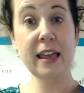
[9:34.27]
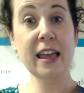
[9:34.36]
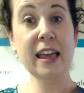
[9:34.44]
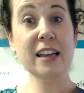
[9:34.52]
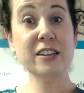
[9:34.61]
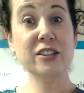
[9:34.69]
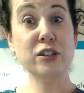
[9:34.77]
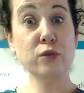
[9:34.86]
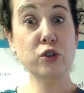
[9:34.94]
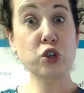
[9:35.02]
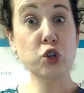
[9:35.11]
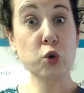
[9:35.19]
to
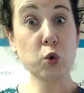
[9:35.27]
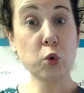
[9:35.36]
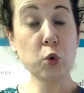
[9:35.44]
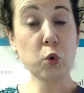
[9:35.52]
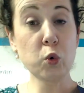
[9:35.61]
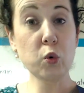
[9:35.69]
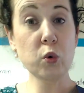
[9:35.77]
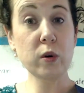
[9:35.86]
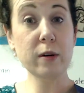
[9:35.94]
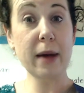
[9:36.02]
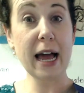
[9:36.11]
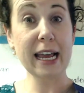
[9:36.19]
tune my
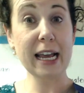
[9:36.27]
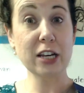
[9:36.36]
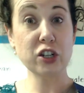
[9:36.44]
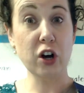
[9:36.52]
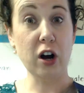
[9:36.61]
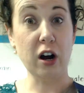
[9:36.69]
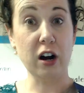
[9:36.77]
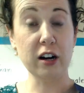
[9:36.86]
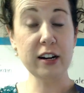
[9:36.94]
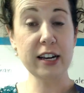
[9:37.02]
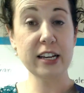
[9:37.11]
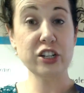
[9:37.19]
guitar and
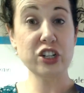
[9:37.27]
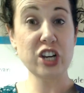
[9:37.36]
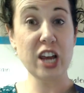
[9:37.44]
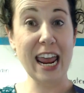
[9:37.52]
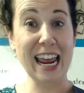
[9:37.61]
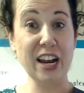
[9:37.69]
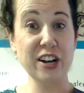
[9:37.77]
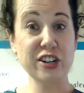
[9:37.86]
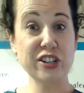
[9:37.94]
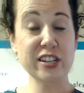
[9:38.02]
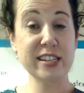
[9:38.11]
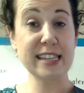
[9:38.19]
change the
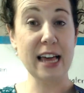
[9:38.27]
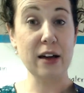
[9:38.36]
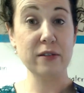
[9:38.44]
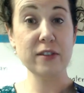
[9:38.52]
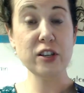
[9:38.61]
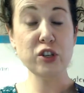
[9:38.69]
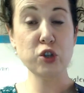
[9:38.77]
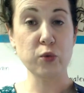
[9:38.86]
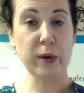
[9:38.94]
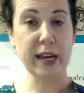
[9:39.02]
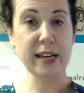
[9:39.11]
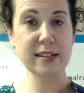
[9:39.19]
sound of the
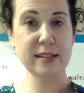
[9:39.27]
strings.